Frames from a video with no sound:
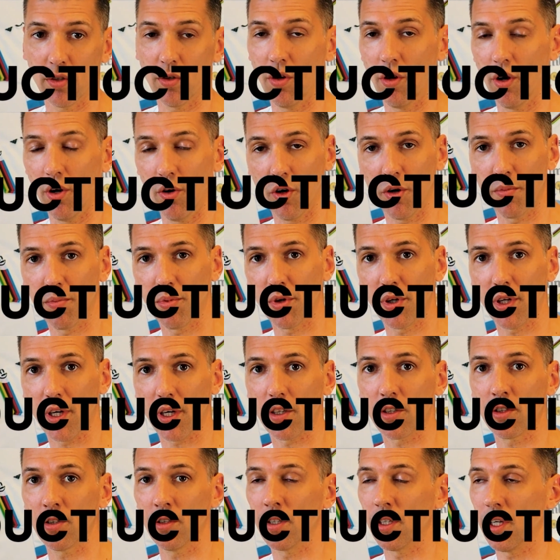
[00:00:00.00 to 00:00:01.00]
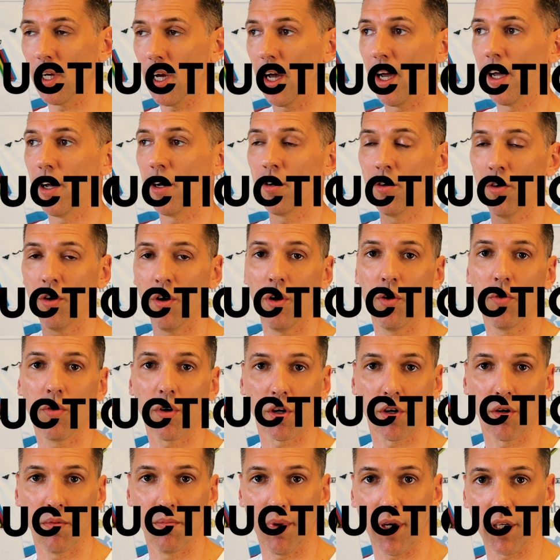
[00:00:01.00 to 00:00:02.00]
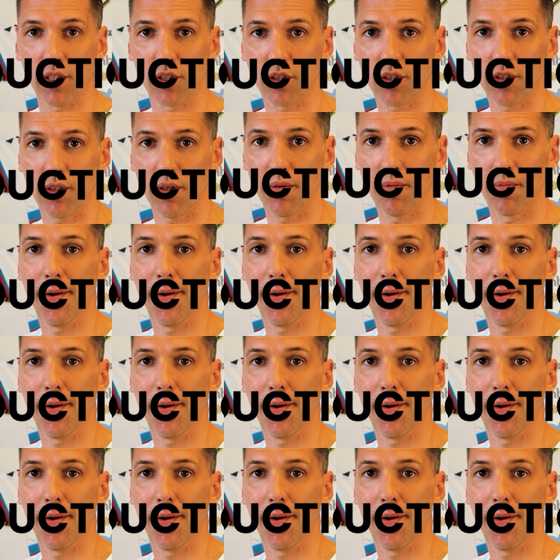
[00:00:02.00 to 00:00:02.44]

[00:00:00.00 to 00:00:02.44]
or lower production and a higher or lower combustion.